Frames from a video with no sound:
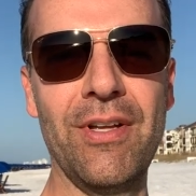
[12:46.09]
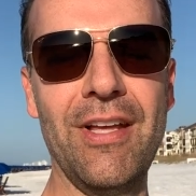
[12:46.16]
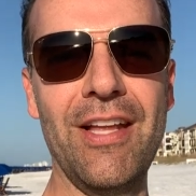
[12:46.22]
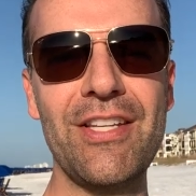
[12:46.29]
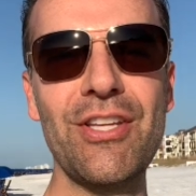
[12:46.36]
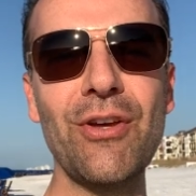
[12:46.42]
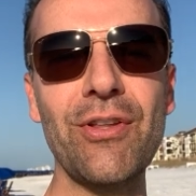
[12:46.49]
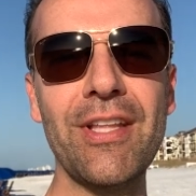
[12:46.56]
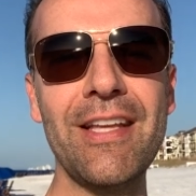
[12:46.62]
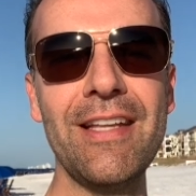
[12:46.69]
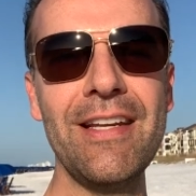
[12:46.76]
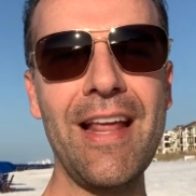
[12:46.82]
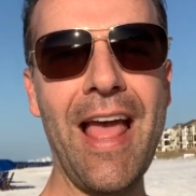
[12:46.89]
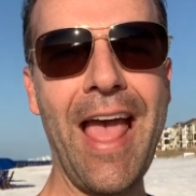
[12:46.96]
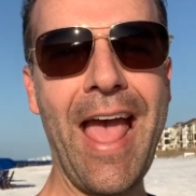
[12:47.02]
Until then,
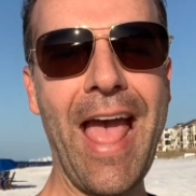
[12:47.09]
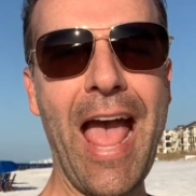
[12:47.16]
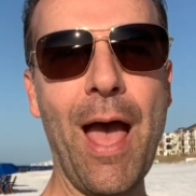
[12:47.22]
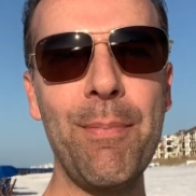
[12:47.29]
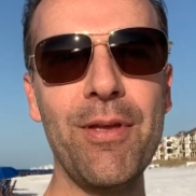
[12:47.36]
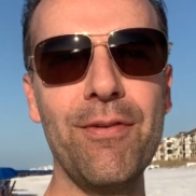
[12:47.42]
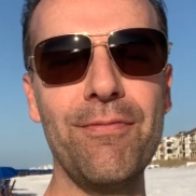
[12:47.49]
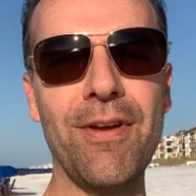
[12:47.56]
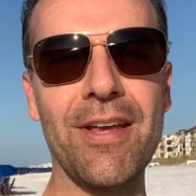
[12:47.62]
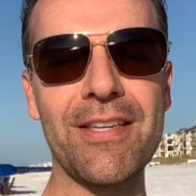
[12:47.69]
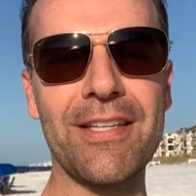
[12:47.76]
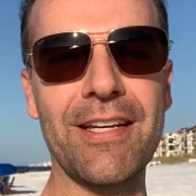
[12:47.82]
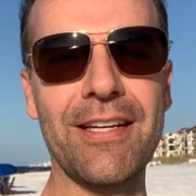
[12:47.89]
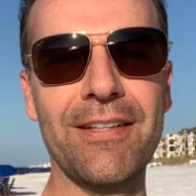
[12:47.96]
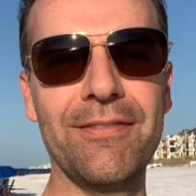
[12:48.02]
happy
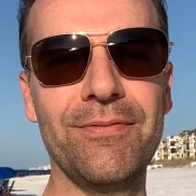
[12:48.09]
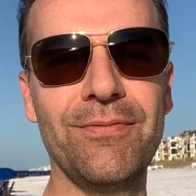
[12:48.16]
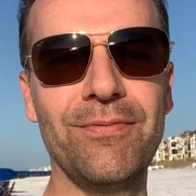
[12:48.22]
investing.